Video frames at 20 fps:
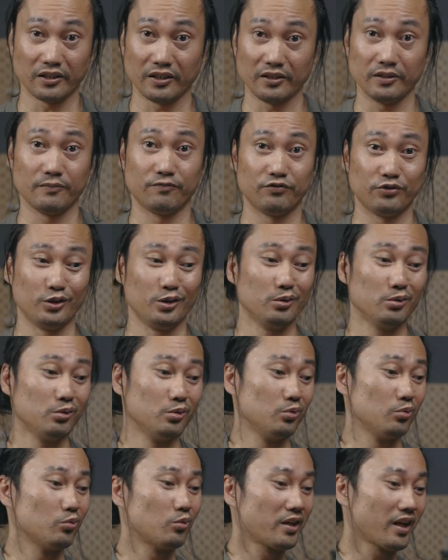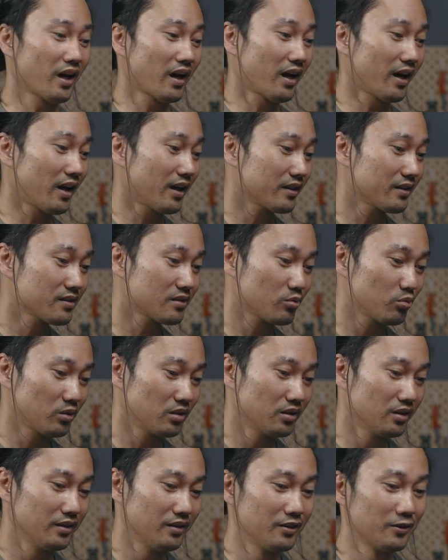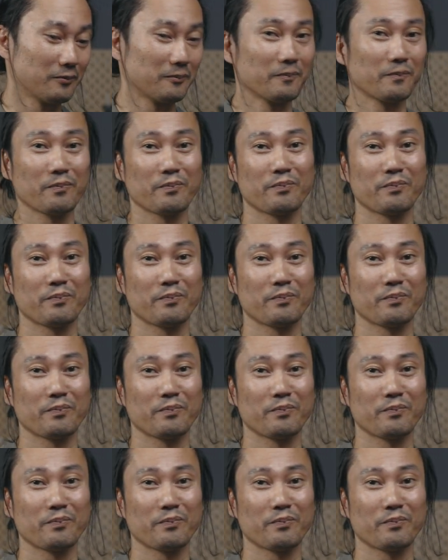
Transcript: And if you want to add as well here,